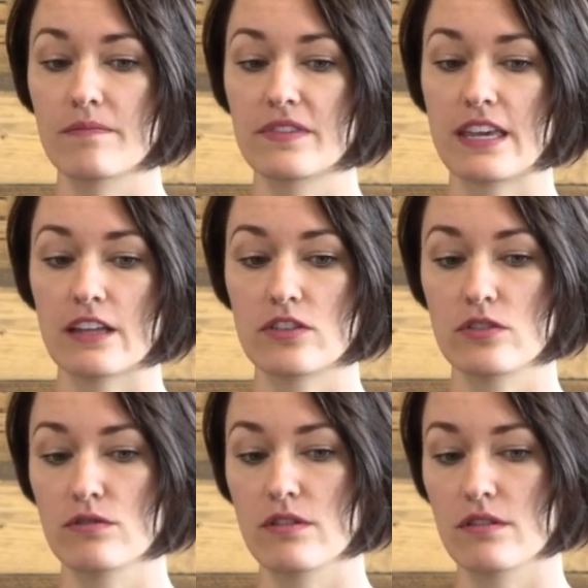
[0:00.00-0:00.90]
get
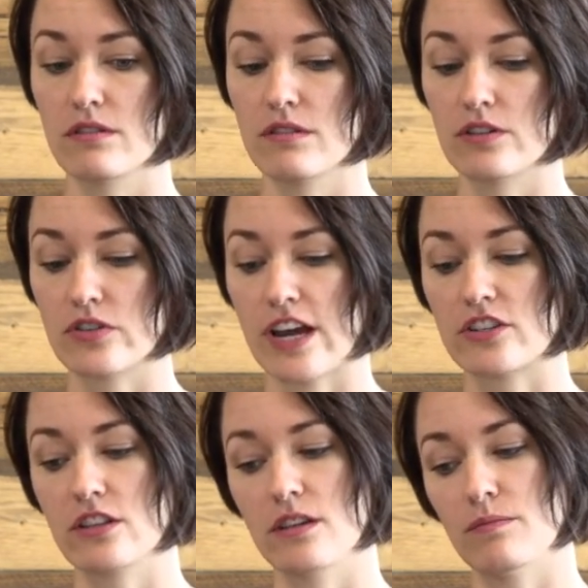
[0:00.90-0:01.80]
to the
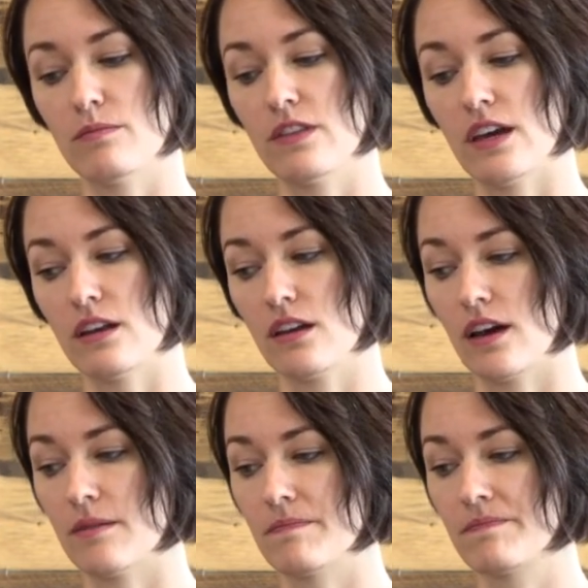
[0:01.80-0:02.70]
traction
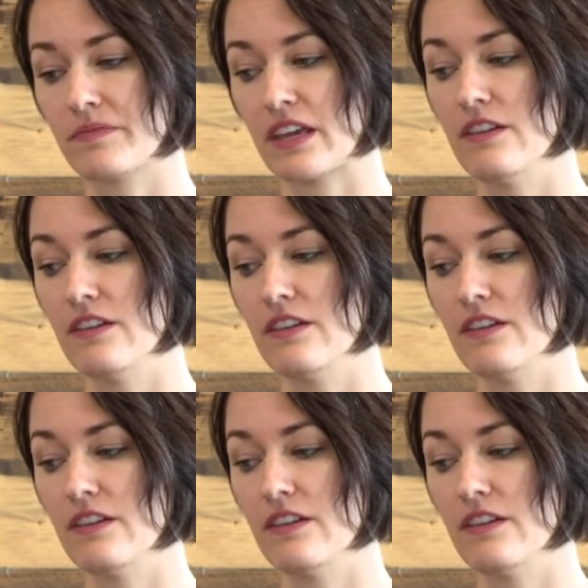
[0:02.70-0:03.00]
that